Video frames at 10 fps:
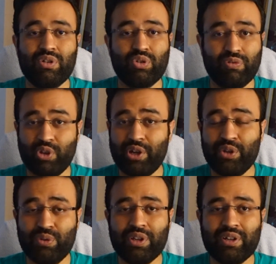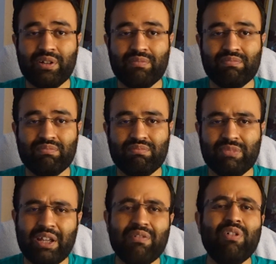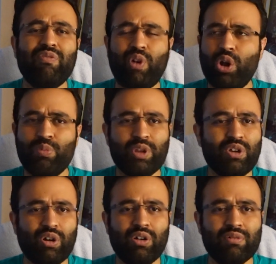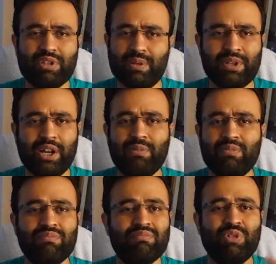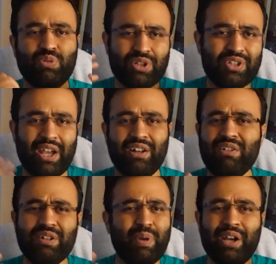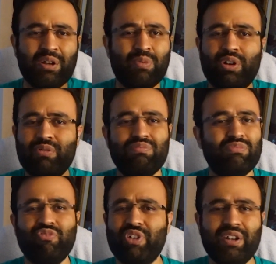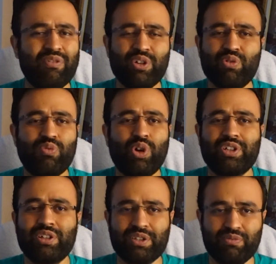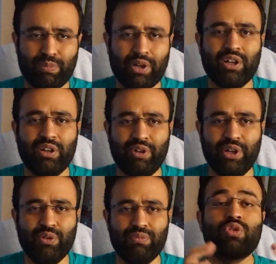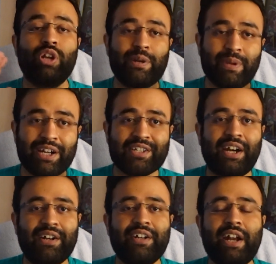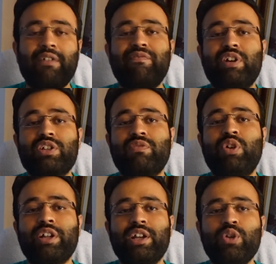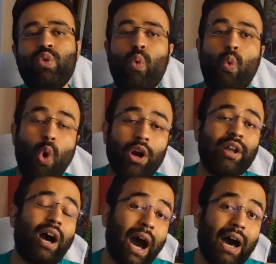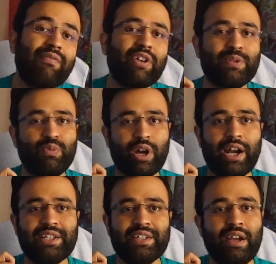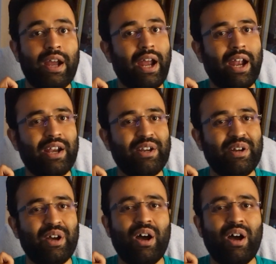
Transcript: So if you are new here, then follow me or subscribe to the channel depending upon wherever you are watching this particular video. So let me get started and first of all tell you what are Facebook ads and